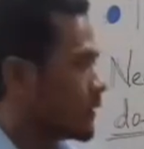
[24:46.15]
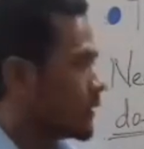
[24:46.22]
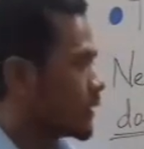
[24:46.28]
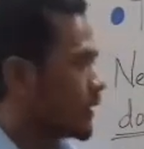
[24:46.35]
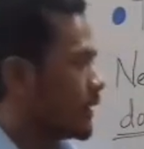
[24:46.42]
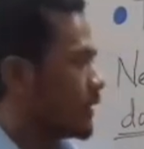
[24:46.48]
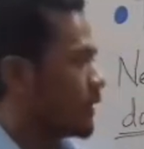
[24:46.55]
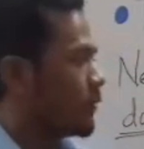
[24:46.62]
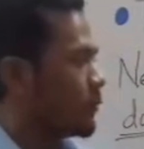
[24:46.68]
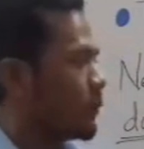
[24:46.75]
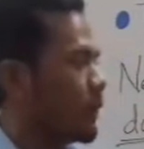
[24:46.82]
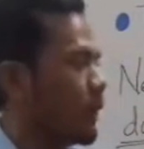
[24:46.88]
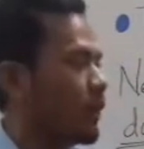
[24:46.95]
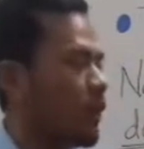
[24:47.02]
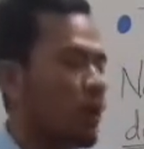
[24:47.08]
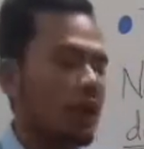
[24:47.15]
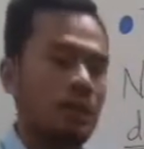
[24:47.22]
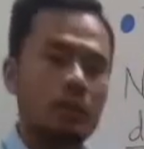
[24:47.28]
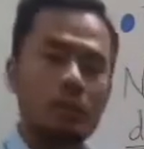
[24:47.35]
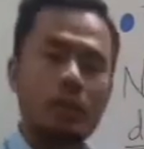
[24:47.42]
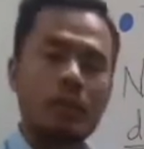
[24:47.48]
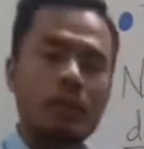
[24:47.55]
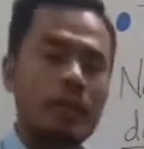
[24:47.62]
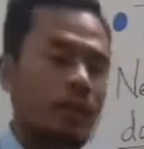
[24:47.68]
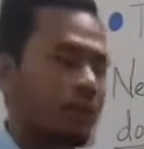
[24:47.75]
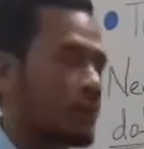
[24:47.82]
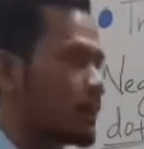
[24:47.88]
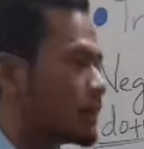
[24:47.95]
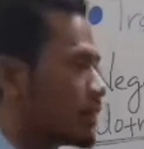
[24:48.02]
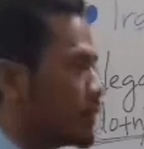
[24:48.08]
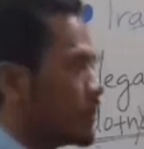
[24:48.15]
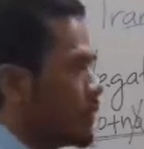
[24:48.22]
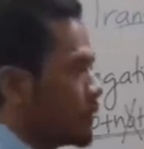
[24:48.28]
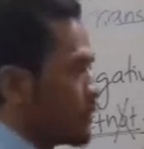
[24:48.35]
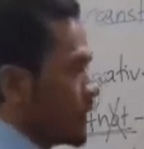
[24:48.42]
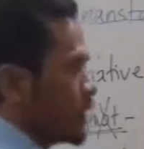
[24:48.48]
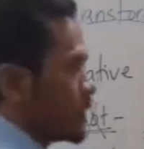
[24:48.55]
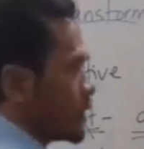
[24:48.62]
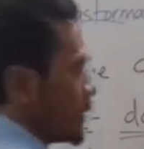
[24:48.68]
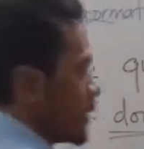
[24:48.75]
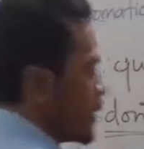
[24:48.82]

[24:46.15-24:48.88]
Okay, will not will become, there is some different.